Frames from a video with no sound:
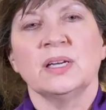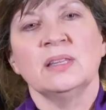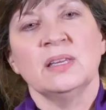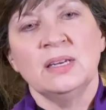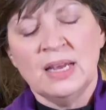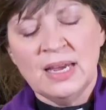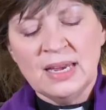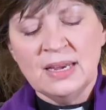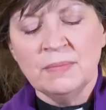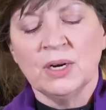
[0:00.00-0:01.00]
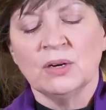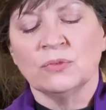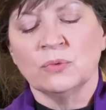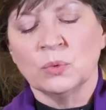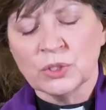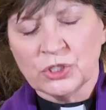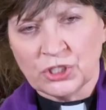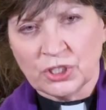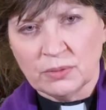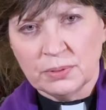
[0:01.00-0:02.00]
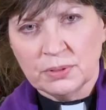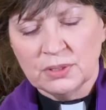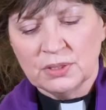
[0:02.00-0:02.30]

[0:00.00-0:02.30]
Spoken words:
in the name of worship